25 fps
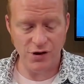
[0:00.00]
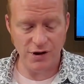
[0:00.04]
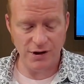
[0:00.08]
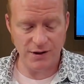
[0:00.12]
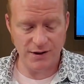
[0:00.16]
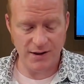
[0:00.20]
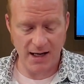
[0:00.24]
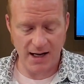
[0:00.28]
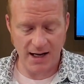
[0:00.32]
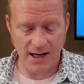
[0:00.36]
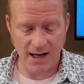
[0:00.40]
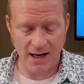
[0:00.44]
in
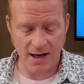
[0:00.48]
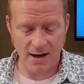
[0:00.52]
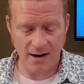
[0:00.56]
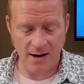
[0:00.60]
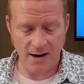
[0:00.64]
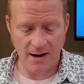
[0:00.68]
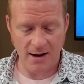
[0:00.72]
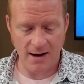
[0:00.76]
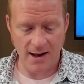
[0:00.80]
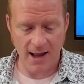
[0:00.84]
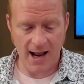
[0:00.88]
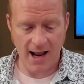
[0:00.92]
just a,
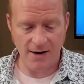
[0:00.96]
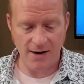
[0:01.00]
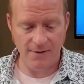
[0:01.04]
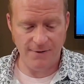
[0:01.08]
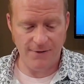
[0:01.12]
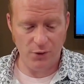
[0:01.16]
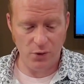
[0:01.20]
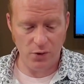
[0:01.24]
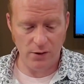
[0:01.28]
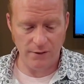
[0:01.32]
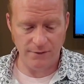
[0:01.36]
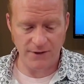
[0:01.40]
uh, a
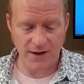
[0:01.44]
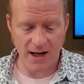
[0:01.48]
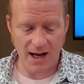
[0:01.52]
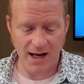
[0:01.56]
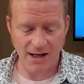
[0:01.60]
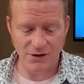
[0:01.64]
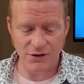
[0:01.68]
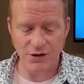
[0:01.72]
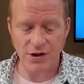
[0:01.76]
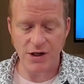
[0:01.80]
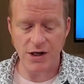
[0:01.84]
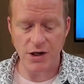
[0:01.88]
handful of
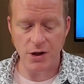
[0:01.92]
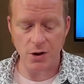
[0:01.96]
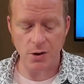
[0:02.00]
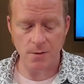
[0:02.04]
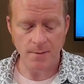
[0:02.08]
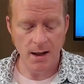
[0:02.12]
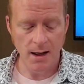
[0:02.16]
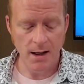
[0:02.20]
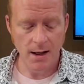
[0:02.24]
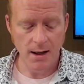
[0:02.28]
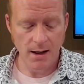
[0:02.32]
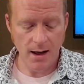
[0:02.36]
days here
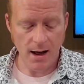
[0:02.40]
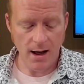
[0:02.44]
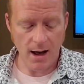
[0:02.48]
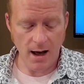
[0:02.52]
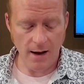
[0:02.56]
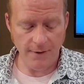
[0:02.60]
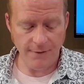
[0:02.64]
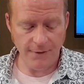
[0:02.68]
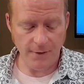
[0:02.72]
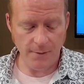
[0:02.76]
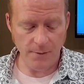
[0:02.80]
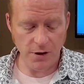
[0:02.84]

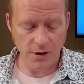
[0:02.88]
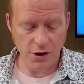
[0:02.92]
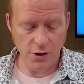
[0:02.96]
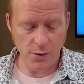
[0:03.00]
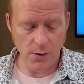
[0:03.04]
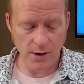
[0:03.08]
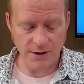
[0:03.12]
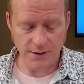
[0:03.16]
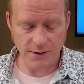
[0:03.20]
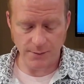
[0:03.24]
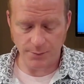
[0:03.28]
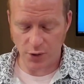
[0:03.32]
uh, from the
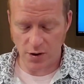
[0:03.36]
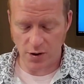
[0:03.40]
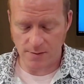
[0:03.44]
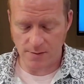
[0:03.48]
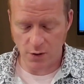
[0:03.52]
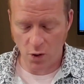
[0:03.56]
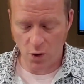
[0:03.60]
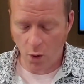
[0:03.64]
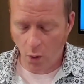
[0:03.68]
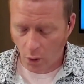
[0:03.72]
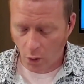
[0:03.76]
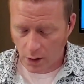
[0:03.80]
U.S.
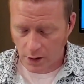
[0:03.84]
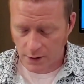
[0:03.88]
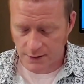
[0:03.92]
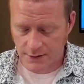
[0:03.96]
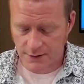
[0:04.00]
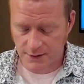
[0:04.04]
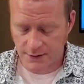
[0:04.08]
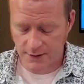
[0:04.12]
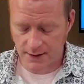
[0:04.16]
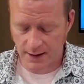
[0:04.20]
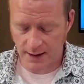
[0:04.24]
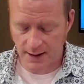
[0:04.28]
Supreme
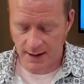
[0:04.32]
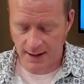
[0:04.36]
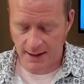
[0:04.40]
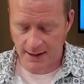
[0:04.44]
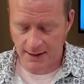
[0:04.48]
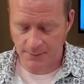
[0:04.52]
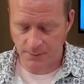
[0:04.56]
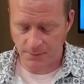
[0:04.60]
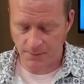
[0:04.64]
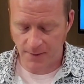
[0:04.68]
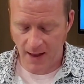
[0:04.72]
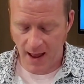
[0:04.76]
Court.
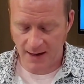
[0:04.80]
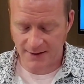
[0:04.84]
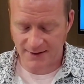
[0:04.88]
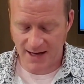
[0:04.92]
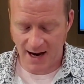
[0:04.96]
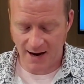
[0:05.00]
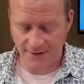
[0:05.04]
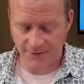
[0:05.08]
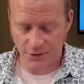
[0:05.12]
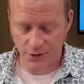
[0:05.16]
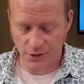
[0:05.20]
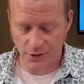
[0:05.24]
and
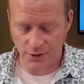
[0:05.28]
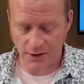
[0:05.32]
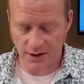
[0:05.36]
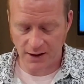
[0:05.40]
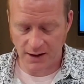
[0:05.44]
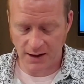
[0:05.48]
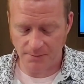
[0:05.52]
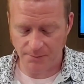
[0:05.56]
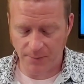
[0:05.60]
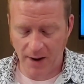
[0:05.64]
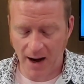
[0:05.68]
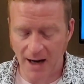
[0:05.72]
that's after
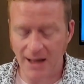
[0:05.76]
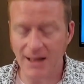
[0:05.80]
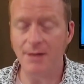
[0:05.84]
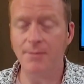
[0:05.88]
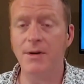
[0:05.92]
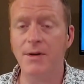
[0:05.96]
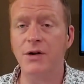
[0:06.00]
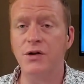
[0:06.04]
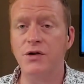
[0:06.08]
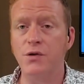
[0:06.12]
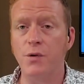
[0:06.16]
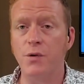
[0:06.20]
the Biden
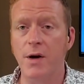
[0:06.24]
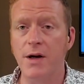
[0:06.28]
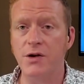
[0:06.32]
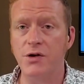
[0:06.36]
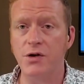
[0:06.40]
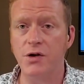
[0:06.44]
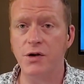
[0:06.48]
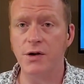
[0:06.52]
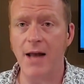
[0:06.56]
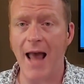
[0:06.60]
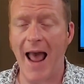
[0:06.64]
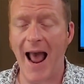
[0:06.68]

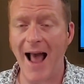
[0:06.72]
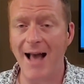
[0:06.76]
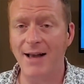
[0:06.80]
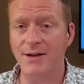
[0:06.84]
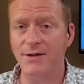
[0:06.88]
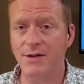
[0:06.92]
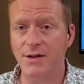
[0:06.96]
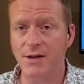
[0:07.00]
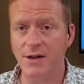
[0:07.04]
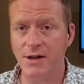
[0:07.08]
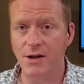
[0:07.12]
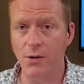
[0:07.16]
administration
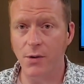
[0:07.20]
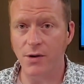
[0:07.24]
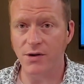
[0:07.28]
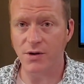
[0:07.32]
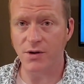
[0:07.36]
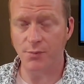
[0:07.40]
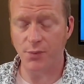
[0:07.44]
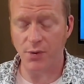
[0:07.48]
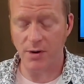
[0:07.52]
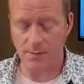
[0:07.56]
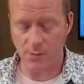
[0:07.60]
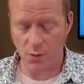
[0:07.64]
asked the
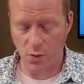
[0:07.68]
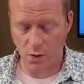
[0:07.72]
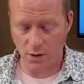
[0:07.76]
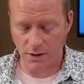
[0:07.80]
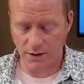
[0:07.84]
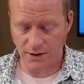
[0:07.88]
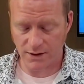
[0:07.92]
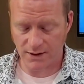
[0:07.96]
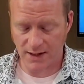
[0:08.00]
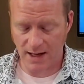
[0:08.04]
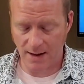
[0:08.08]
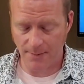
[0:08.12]
U.S. Supreme
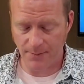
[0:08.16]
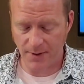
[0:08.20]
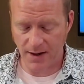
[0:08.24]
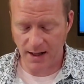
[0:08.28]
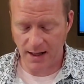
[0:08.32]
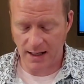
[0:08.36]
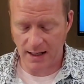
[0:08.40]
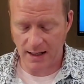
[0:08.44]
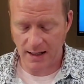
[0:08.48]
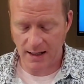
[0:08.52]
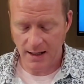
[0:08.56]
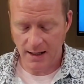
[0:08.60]
Court to step
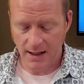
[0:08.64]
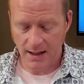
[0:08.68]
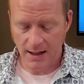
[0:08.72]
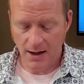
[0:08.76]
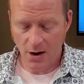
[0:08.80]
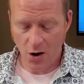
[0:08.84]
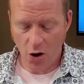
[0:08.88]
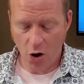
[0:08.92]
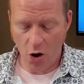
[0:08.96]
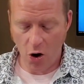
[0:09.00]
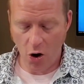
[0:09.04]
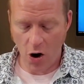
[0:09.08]
in
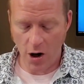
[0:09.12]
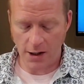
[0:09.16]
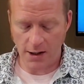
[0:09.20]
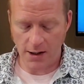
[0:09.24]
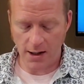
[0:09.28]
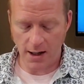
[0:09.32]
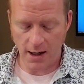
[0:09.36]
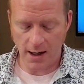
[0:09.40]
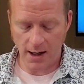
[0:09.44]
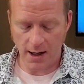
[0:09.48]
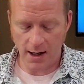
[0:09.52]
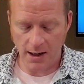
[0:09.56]

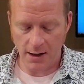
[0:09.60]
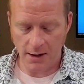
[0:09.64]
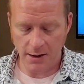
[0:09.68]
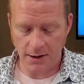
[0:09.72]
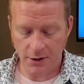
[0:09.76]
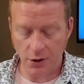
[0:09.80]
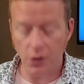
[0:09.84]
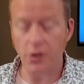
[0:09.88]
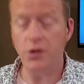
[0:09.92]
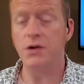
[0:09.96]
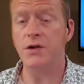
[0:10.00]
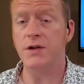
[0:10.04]
on uh,
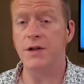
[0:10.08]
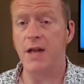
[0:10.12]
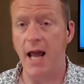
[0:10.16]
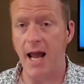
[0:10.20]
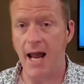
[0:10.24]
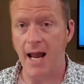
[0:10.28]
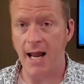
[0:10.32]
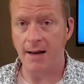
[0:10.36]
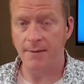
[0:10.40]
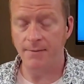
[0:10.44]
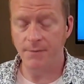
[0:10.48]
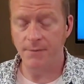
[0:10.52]

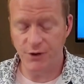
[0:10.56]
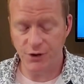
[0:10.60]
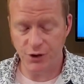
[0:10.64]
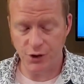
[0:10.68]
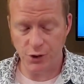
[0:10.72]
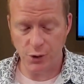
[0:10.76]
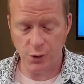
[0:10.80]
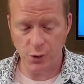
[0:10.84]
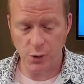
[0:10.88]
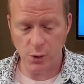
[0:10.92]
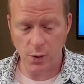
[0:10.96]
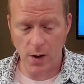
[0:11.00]
Thursday
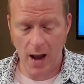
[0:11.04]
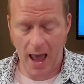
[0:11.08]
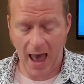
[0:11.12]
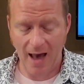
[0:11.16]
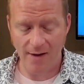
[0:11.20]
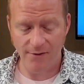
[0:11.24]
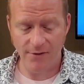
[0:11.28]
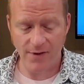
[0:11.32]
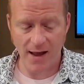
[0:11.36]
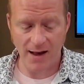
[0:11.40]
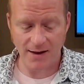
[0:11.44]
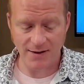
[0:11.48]
to
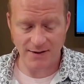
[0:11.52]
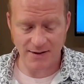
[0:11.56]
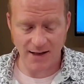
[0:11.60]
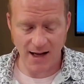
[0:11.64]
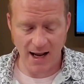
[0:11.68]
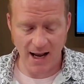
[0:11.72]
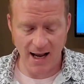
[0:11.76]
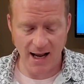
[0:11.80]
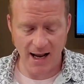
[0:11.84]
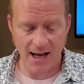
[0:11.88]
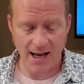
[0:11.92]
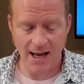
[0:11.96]
have that
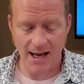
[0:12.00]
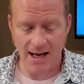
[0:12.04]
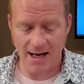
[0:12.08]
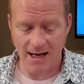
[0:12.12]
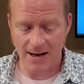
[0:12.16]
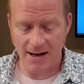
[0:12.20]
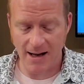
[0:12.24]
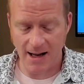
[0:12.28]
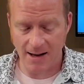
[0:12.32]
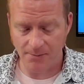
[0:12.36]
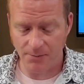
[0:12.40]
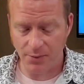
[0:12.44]
stay
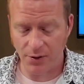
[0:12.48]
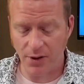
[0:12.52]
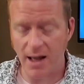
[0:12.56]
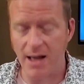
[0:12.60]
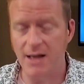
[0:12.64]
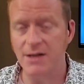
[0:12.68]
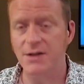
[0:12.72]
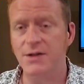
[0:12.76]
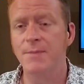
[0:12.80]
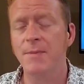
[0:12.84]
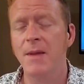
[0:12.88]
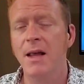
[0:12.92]
in, in
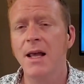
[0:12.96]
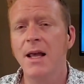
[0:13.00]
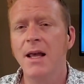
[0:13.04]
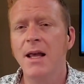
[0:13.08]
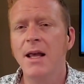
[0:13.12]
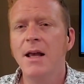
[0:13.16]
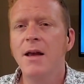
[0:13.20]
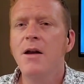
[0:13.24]
place